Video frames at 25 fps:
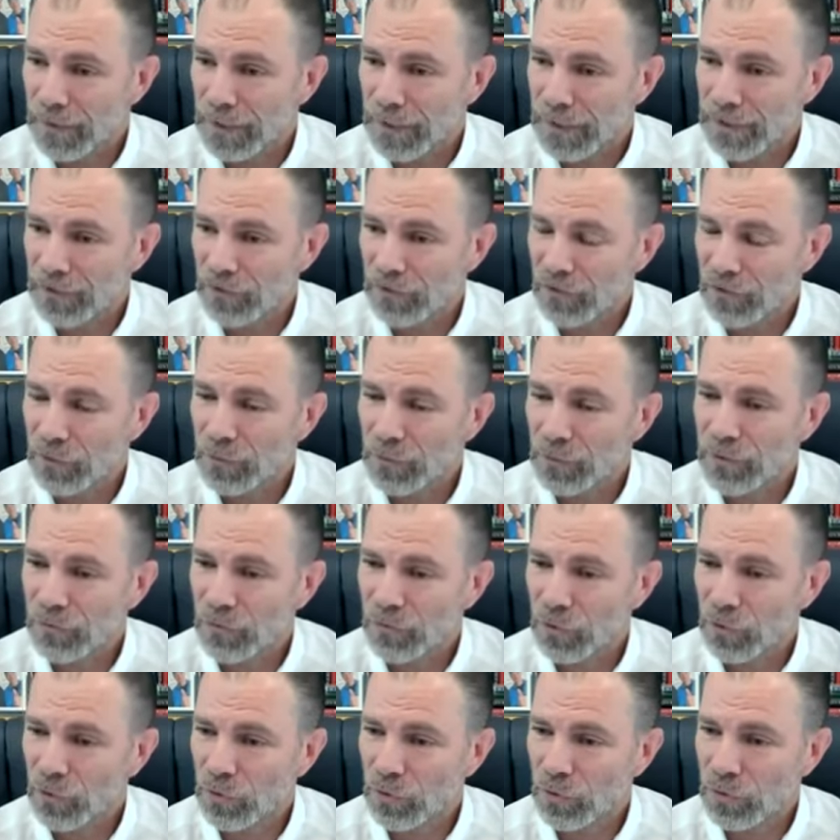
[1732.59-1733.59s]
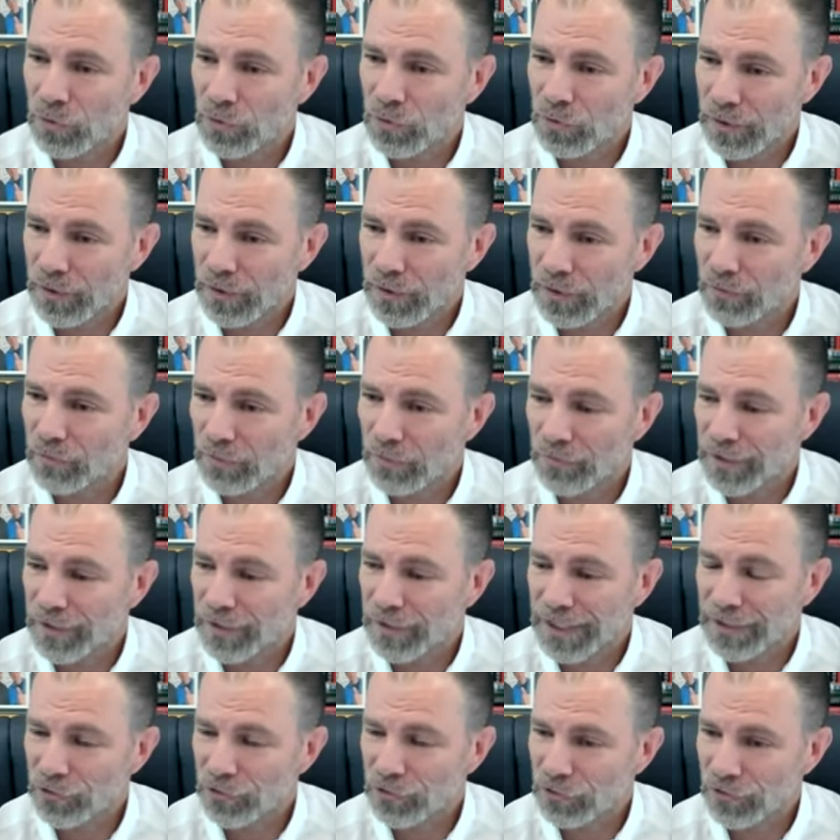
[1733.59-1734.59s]
And so if you're looking for a
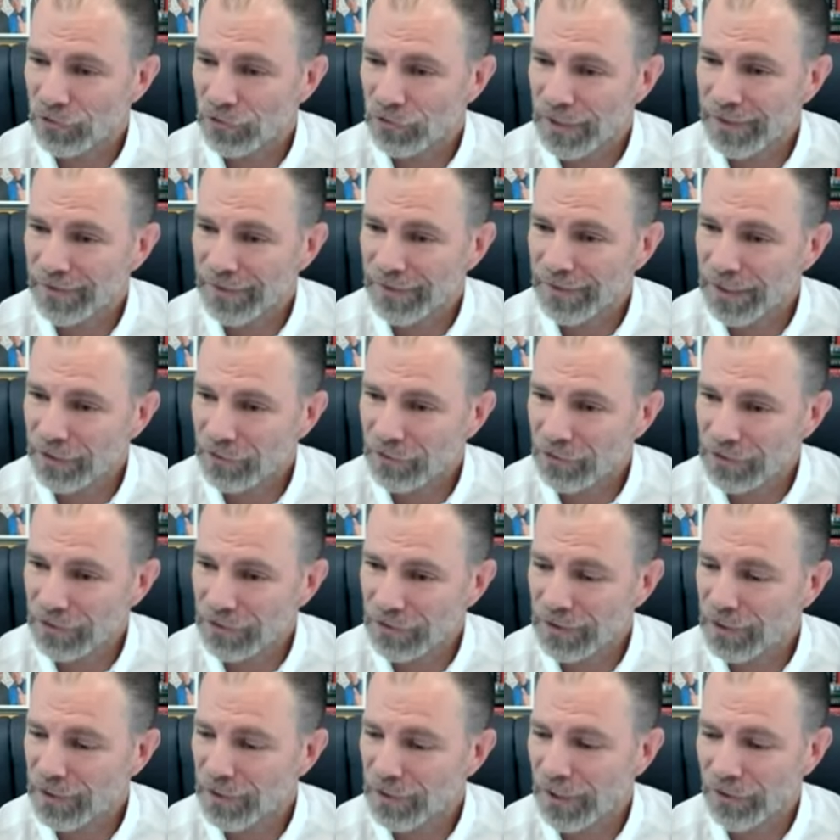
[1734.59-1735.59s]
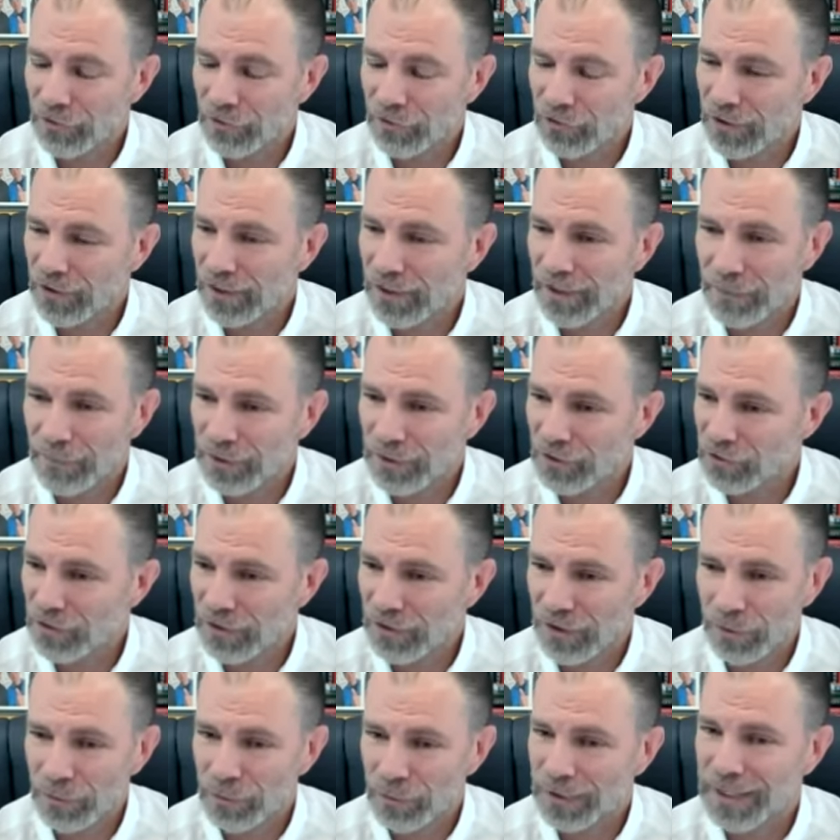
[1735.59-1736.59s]
financial transaction and you don't share our
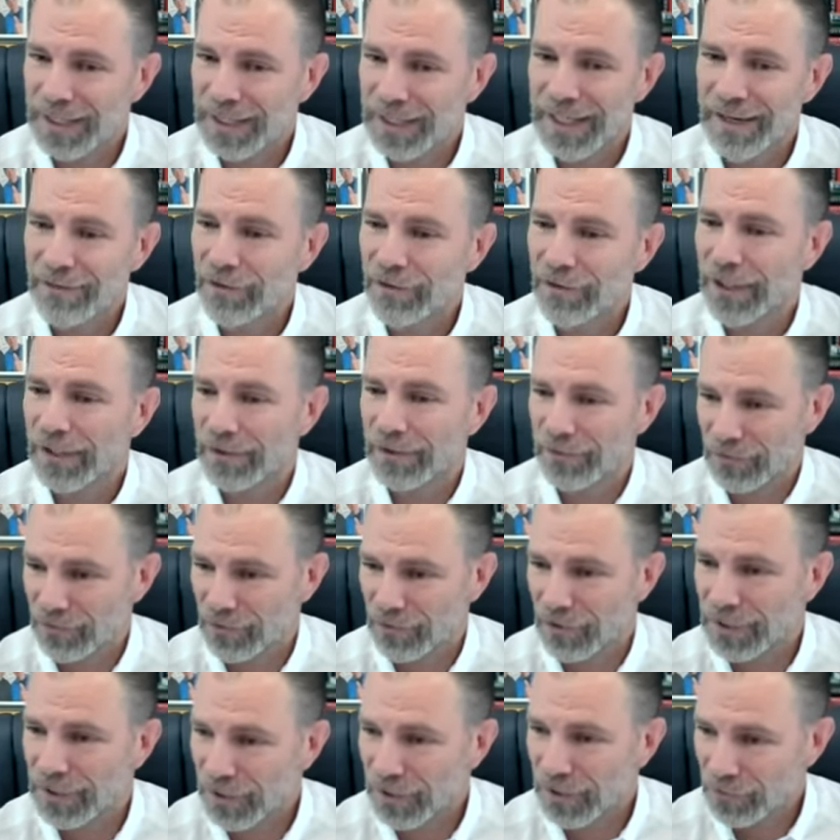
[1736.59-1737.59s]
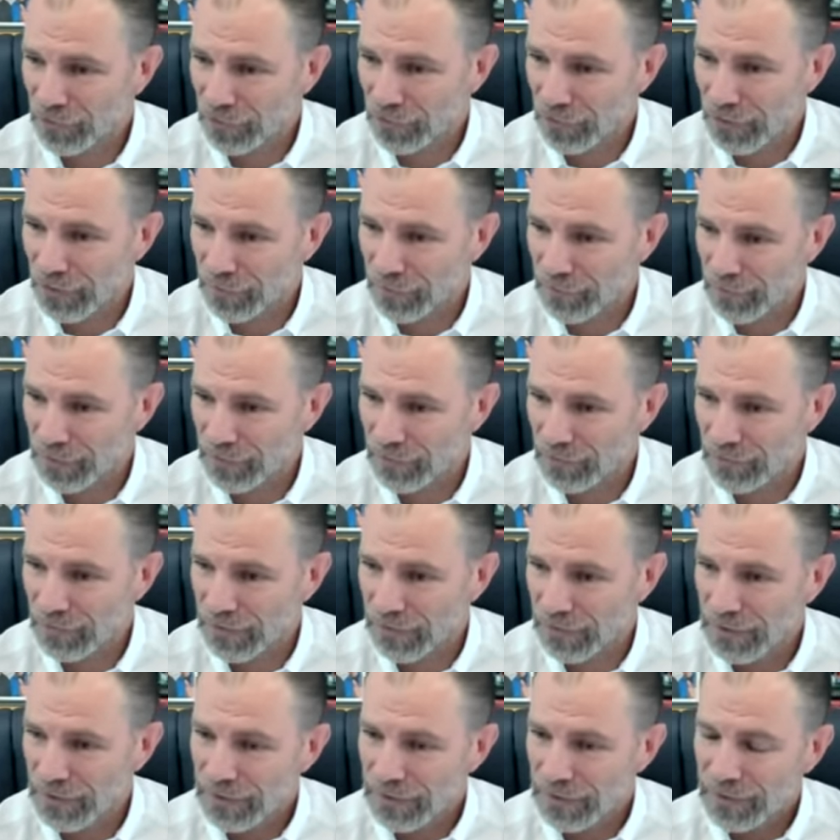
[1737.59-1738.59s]
mission, you would never sign those agreements.
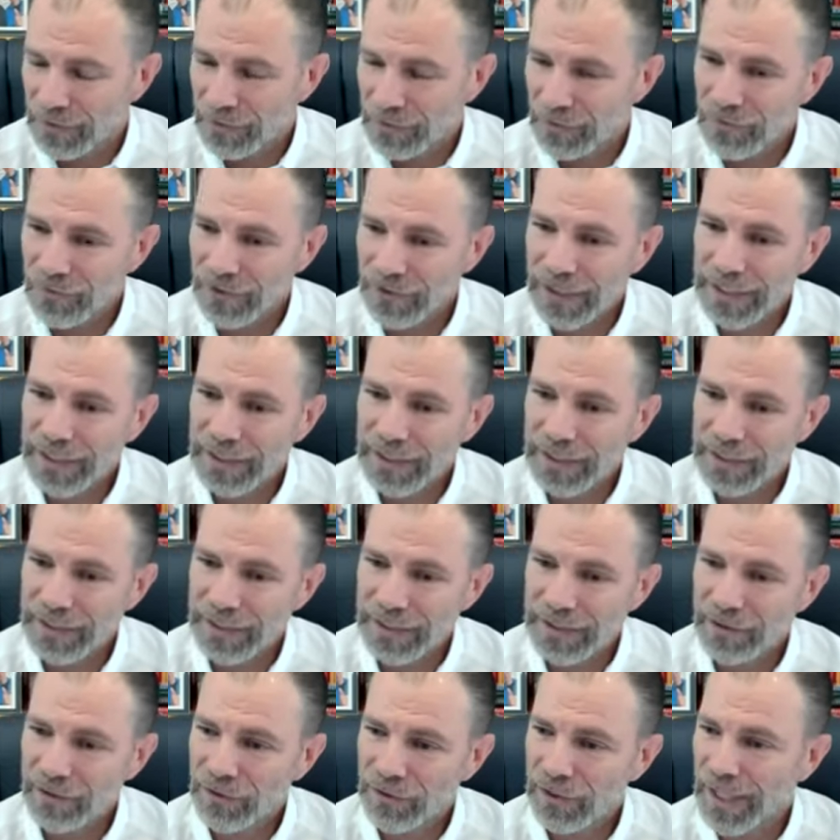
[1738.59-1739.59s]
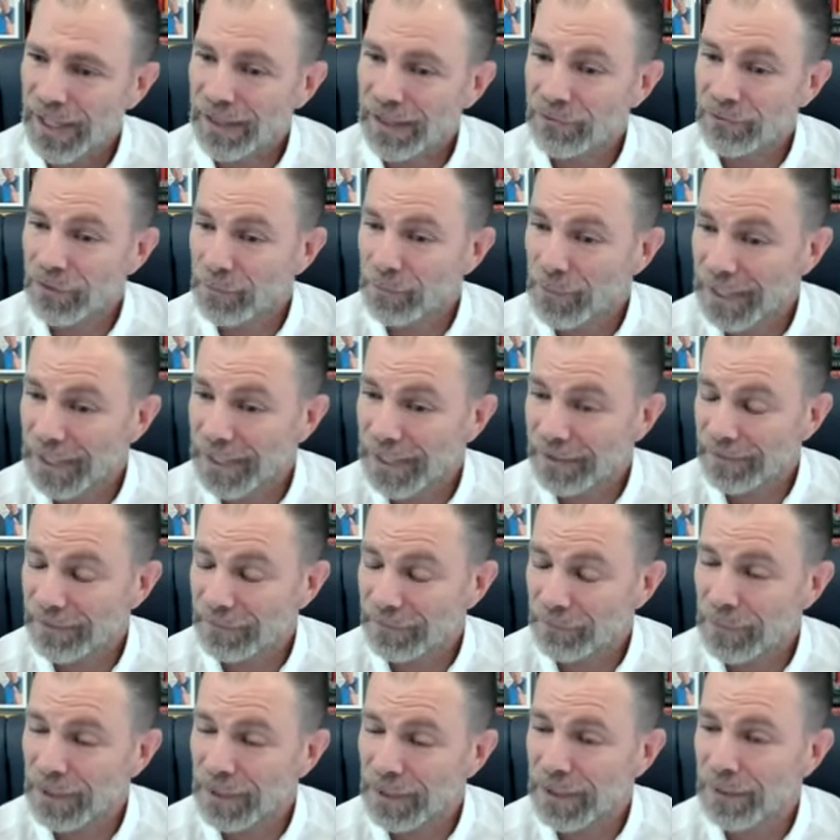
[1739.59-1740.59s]
Secondly, you have to make it
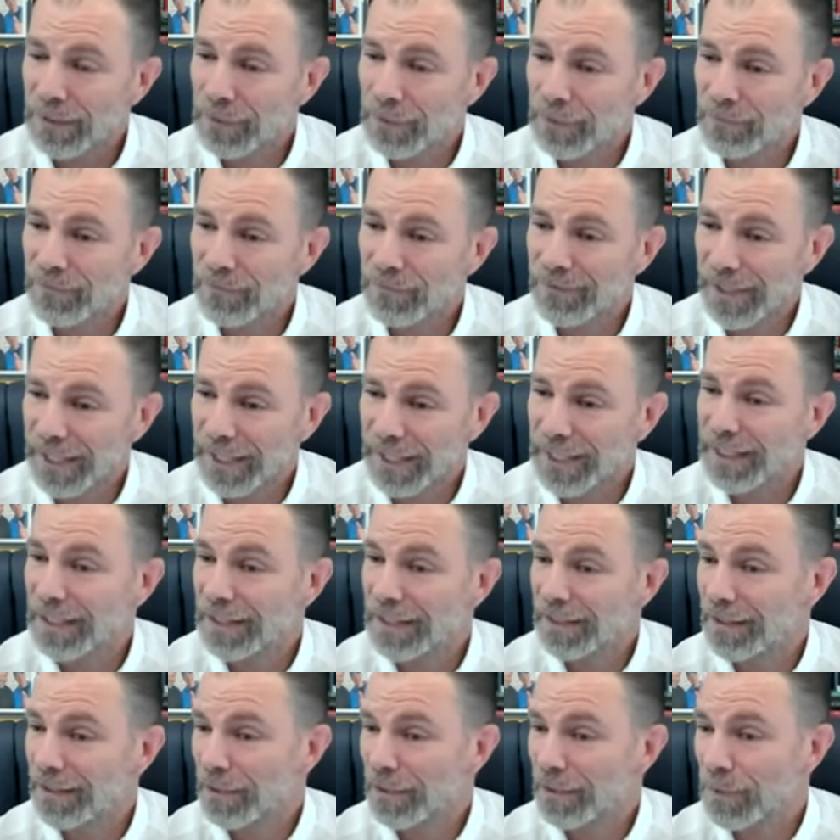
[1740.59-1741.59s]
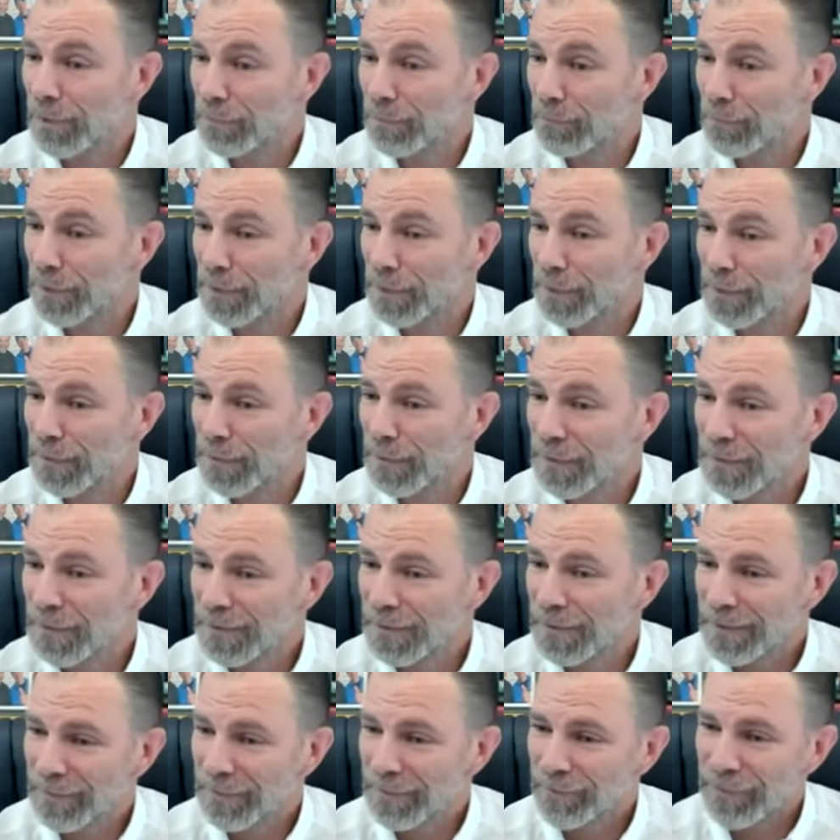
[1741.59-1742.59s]
minimum 10-year commitment.
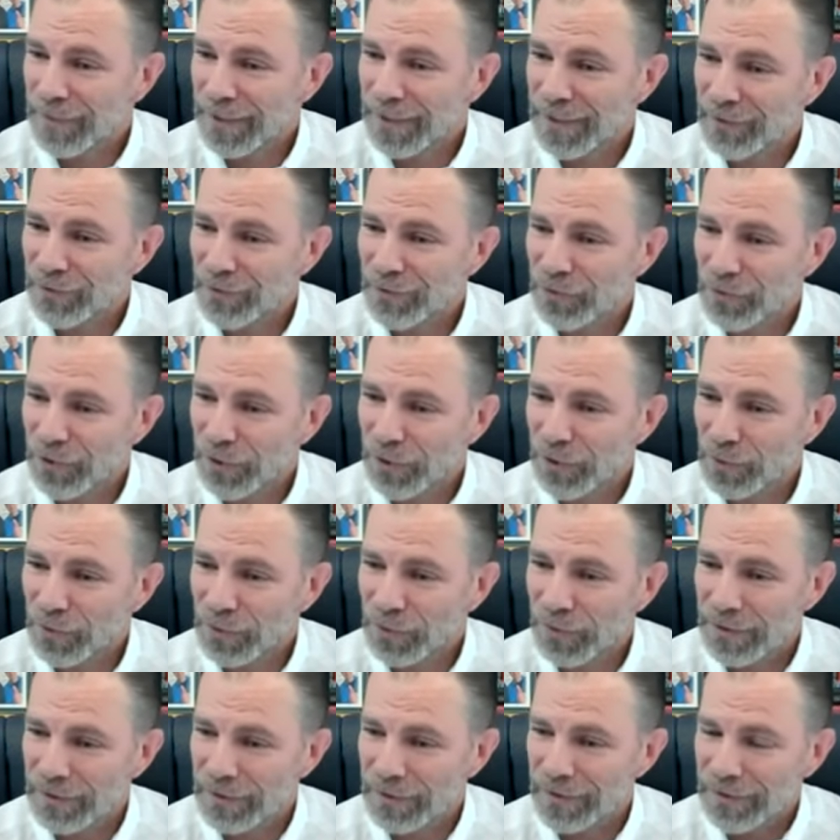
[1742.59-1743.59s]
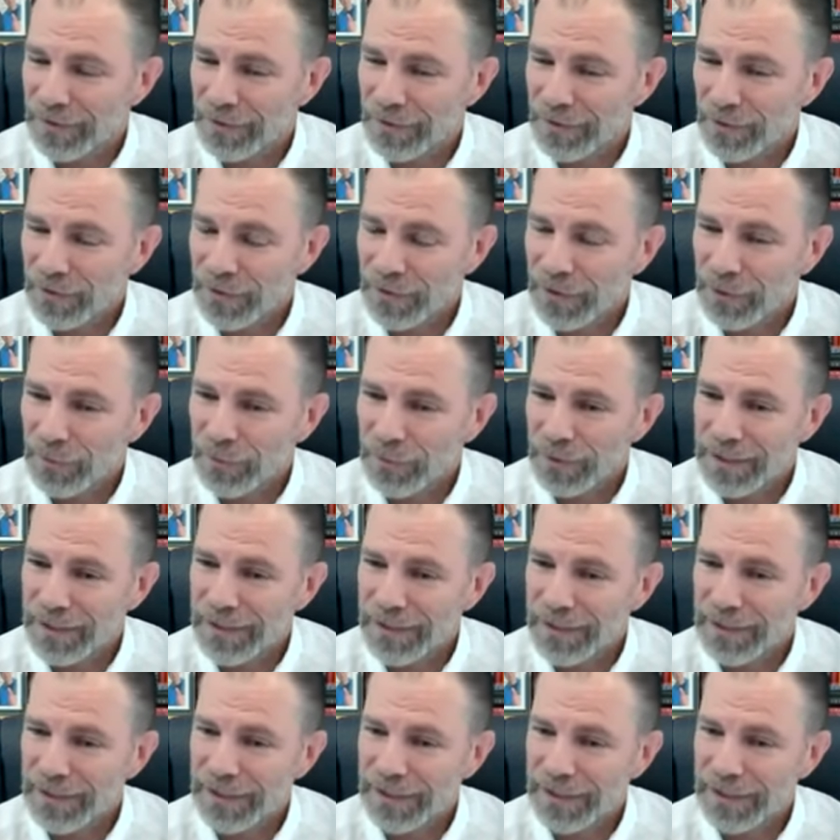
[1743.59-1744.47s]
And so, in